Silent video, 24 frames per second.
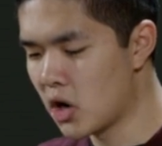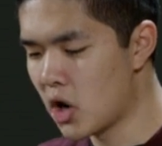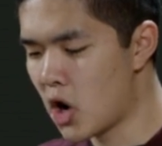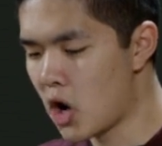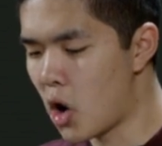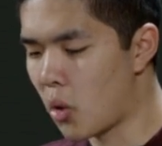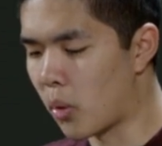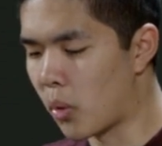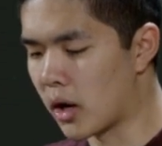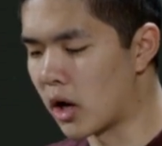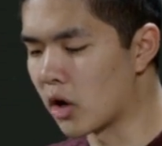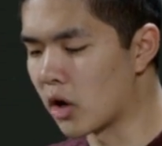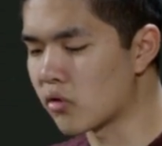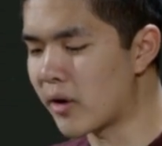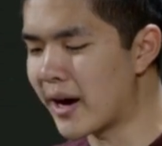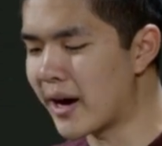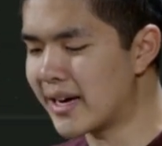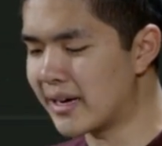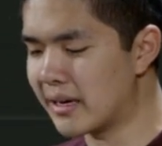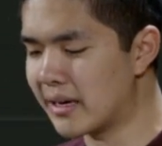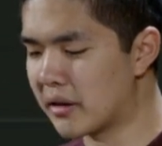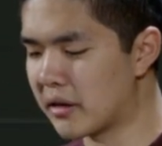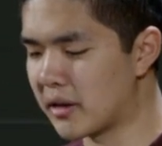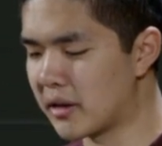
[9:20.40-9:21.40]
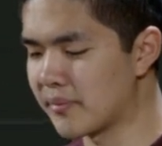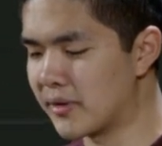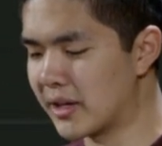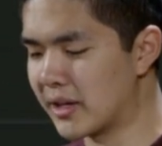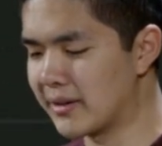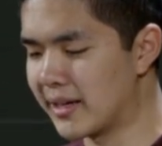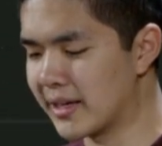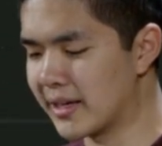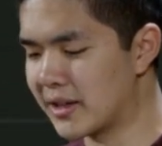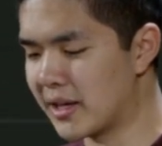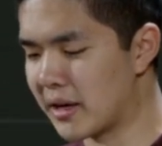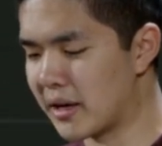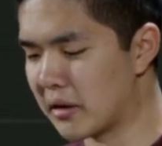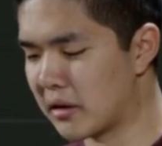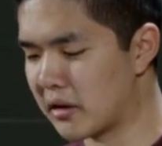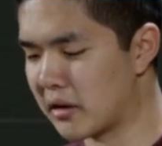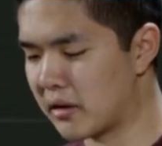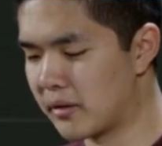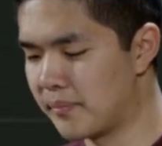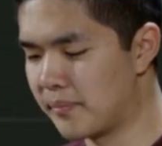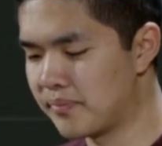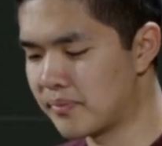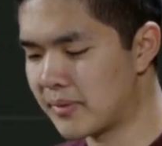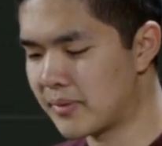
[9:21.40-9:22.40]
what I'll write is something like this.
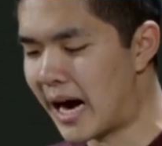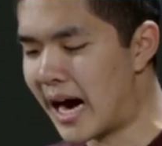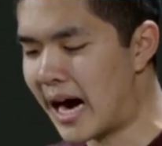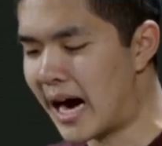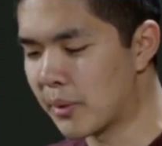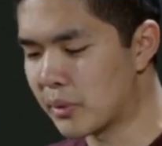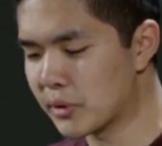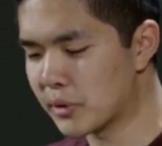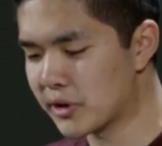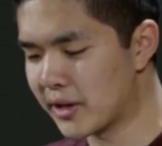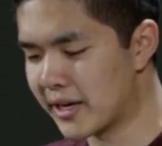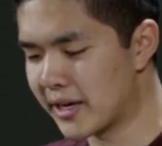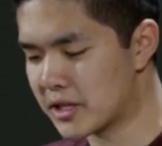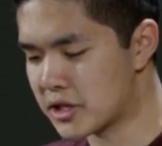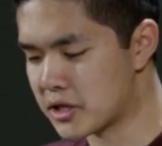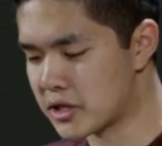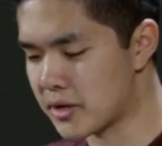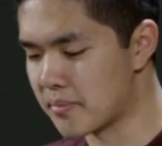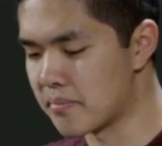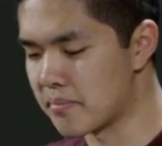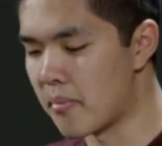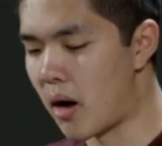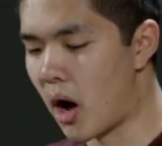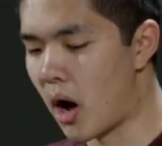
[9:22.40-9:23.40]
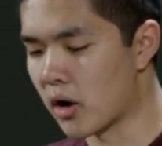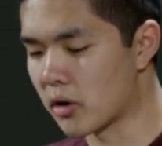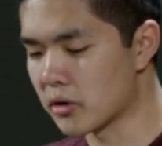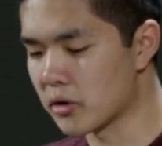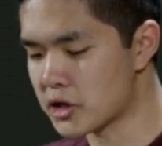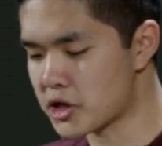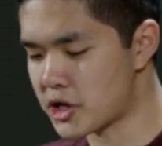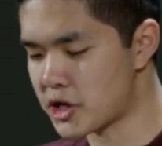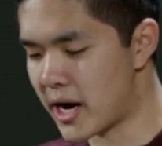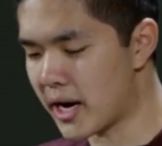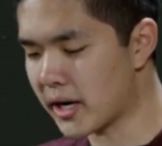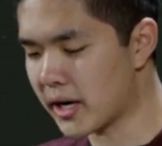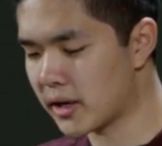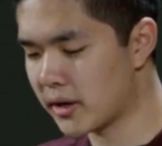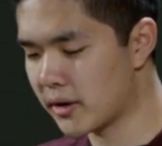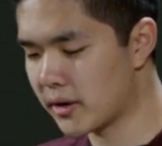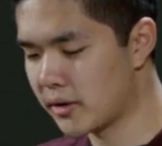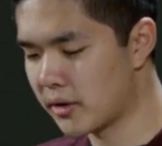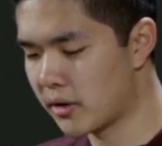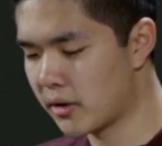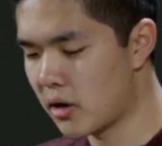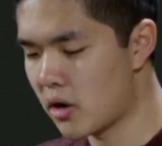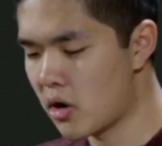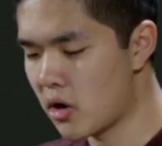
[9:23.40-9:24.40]
I would like to model check
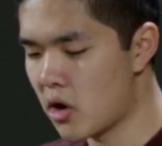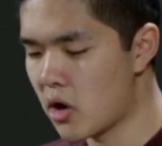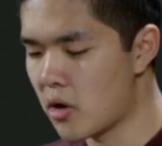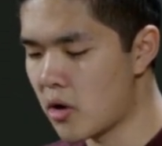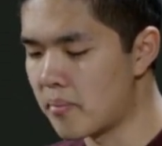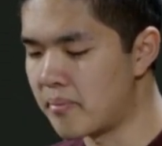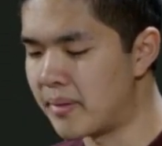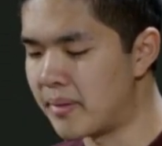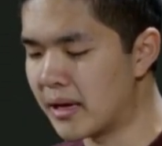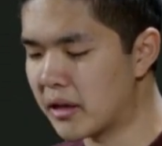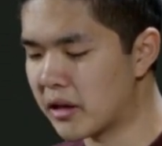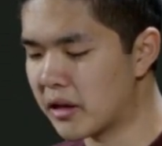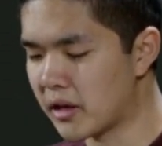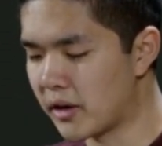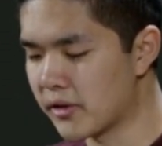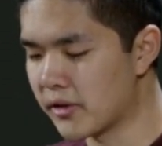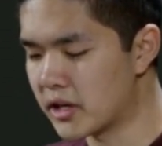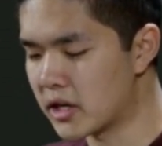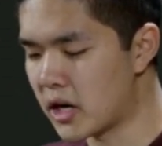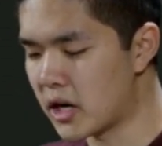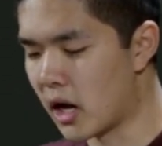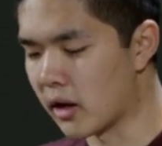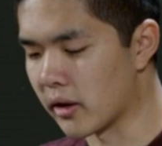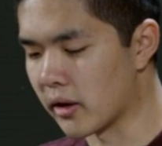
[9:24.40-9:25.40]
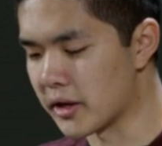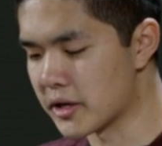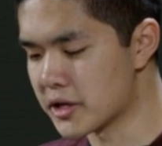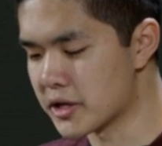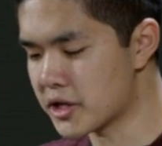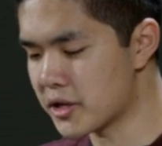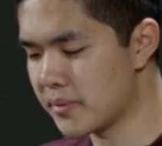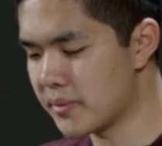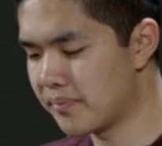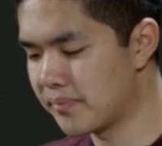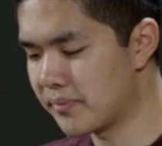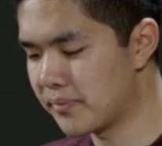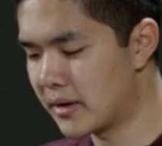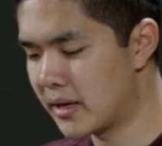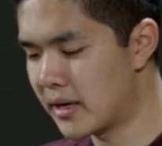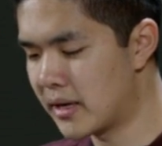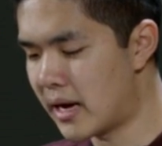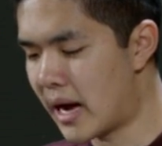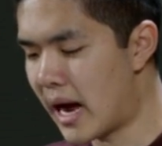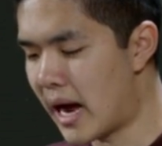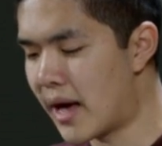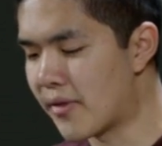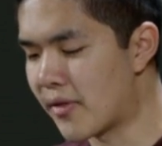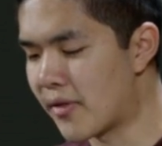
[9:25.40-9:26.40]
based on the knowledge.
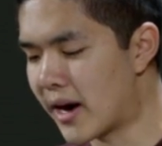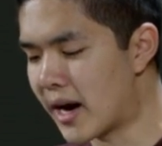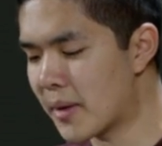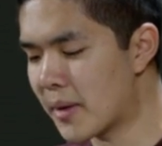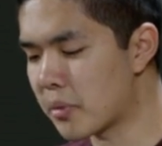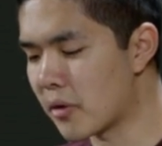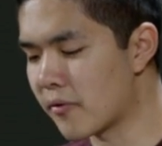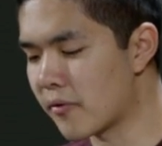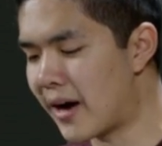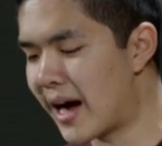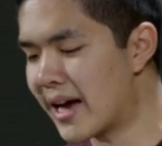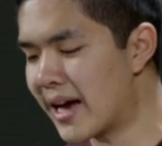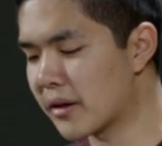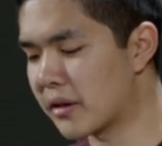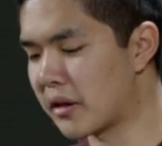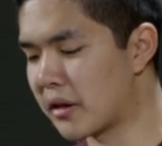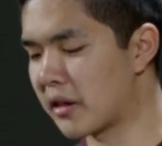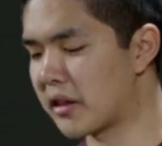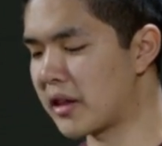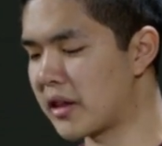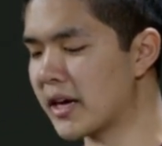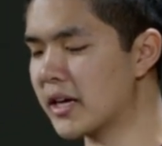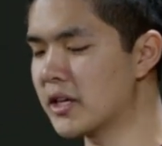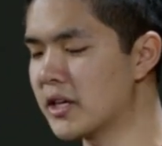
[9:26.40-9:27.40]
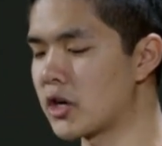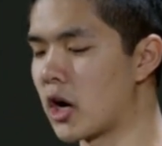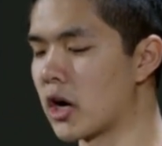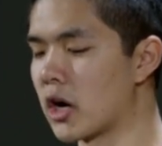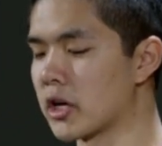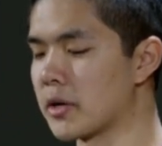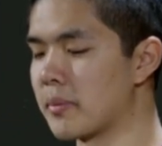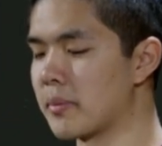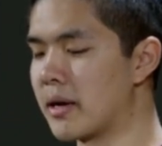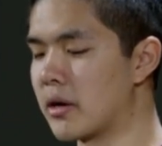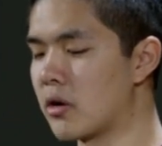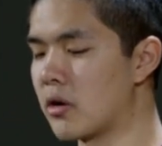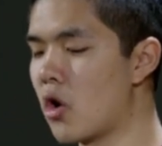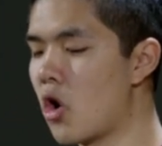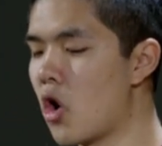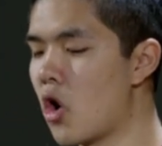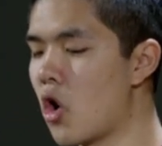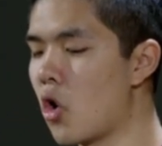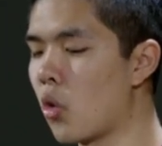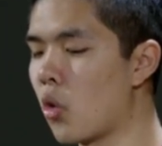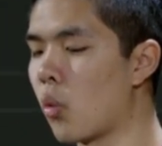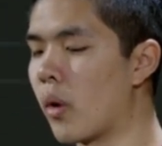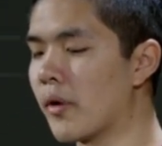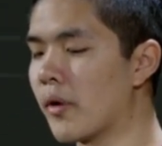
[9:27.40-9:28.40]
And then I provide as a second argument
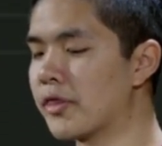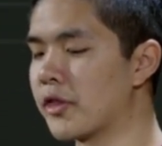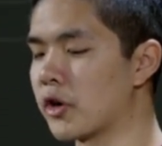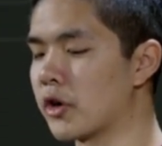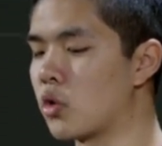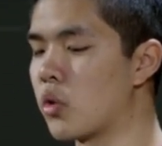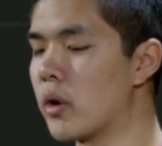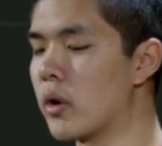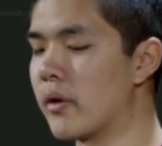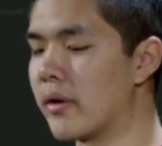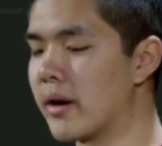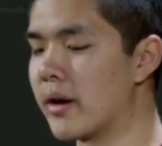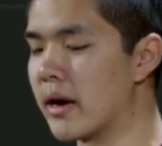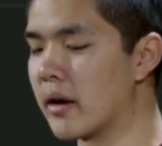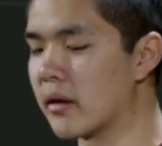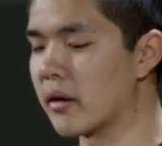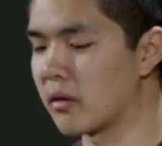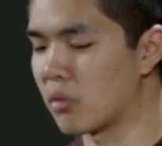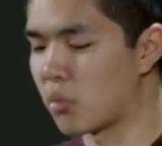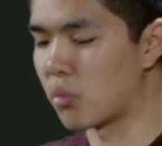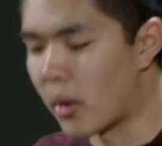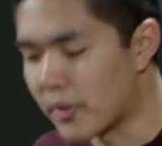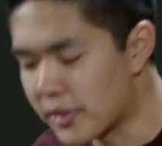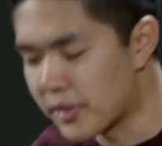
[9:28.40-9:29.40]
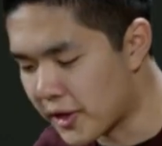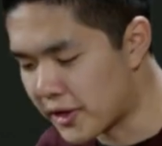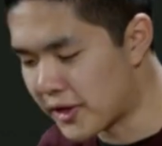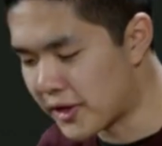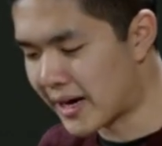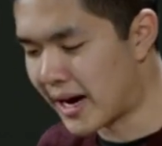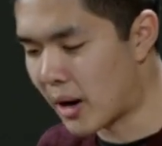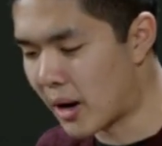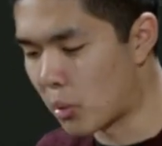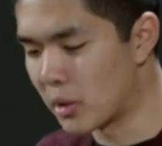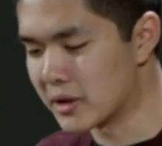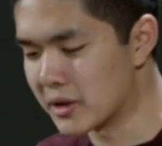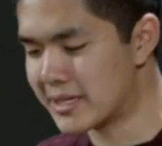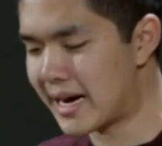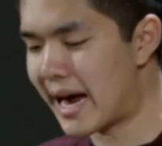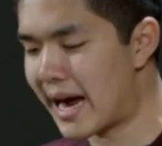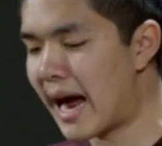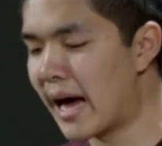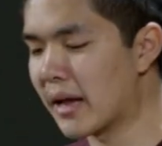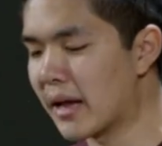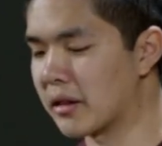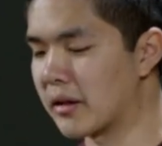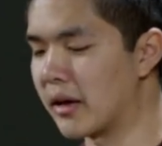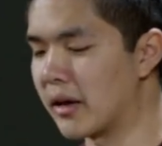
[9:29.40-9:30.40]
what the query is, what the thing I want to
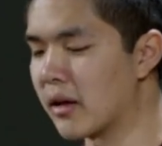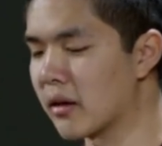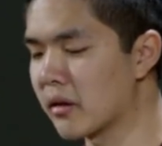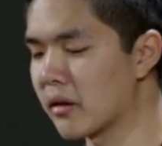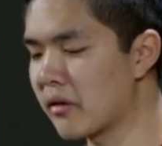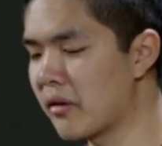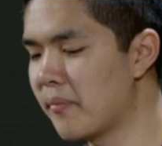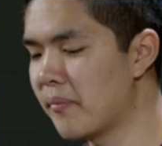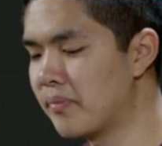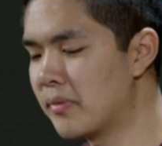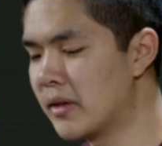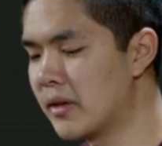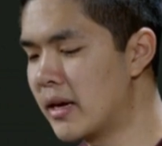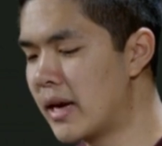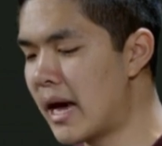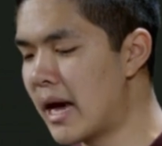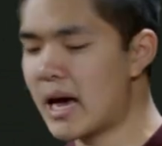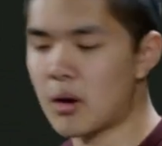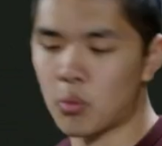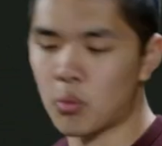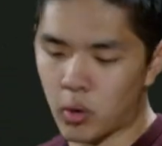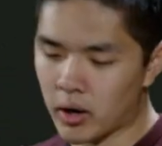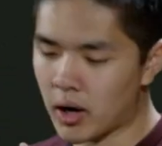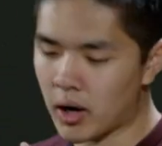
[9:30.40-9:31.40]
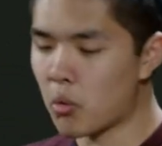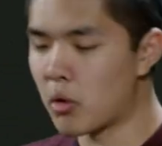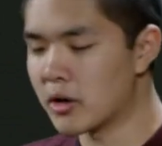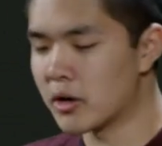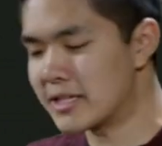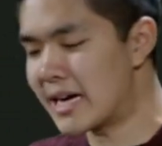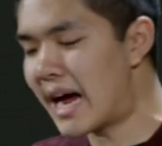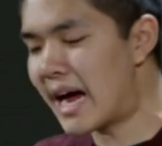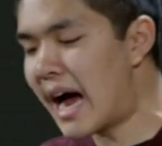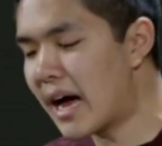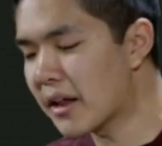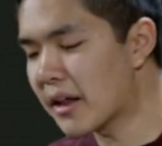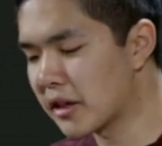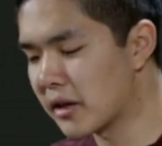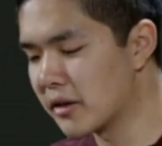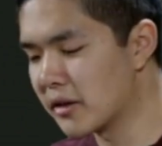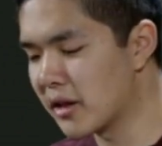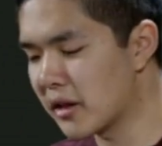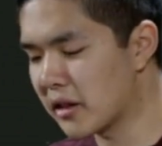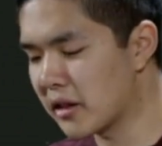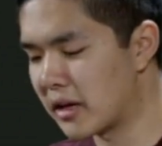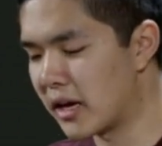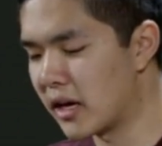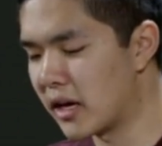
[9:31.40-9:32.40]
ask is. And what I want to ask in
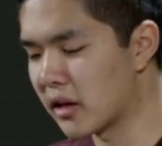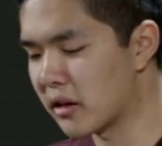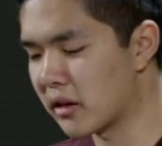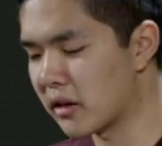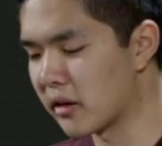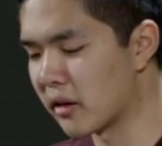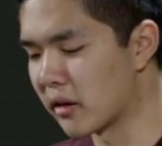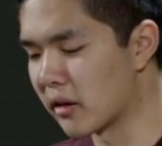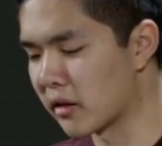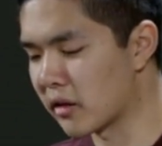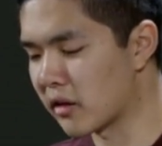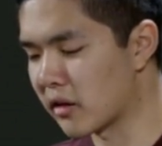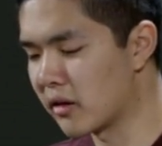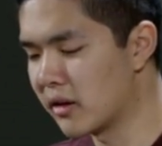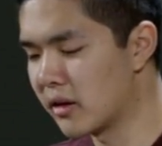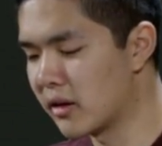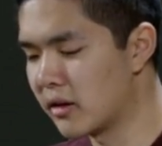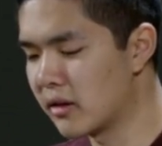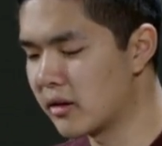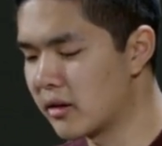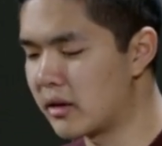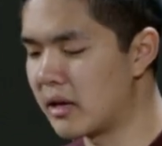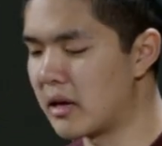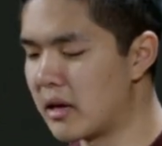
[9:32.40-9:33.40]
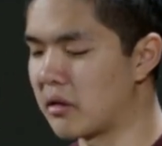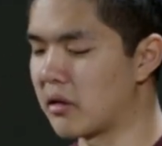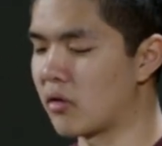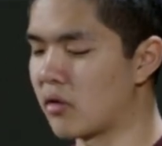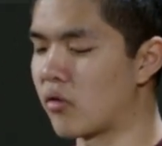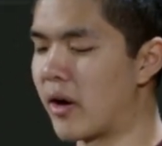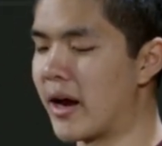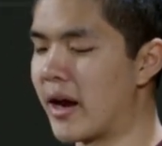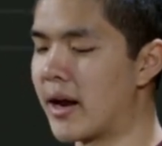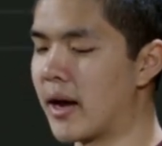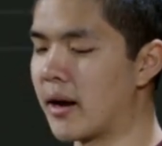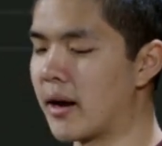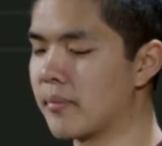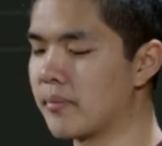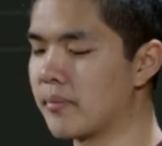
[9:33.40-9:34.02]
this case is it raining?